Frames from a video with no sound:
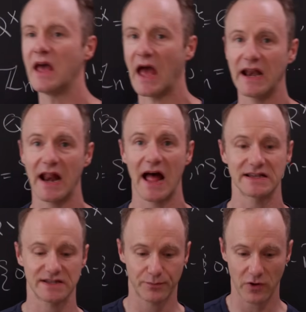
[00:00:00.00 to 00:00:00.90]
And it
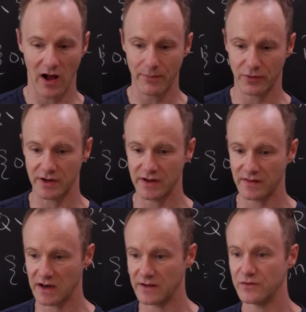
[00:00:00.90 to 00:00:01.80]
has the property
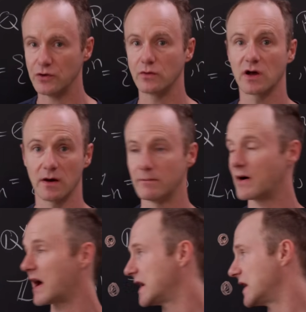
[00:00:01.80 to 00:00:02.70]
that if you
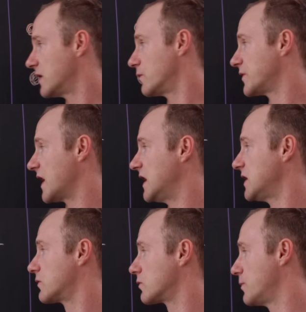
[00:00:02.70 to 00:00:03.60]
combine it with
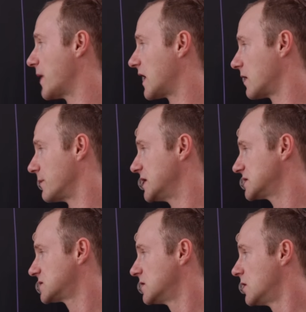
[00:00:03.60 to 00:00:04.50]
any group
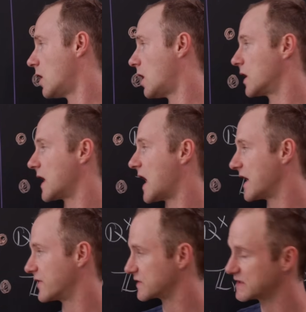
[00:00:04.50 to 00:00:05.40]
element on
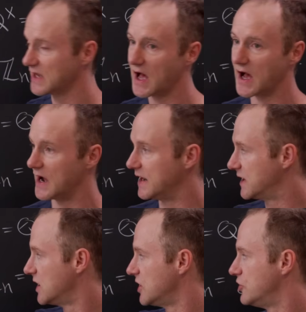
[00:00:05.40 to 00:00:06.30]
either
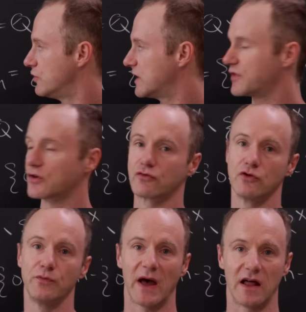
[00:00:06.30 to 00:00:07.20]
side, you get the
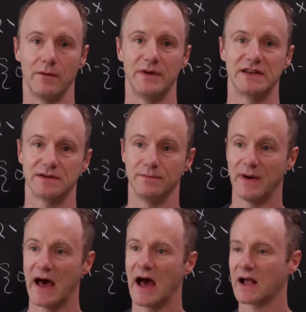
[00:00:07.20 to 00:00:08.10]
group element
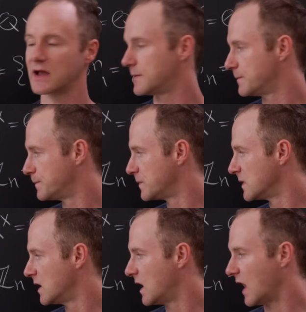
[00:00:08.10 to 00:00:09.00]
back.
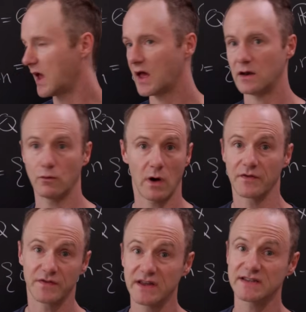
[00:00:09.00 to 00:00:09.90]
And well,
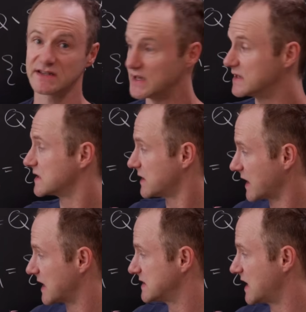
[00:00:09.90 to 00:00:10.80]
this is,
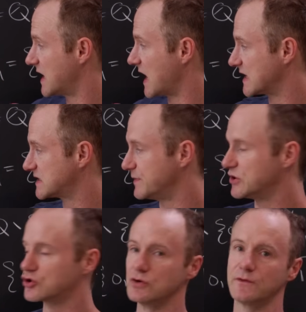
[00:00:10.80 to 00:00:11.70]
like I said, has to be
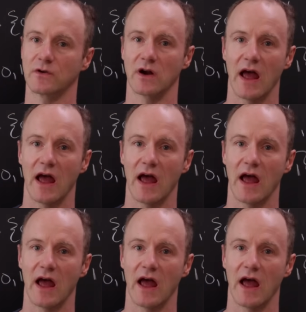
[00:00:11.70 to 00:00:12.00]
true for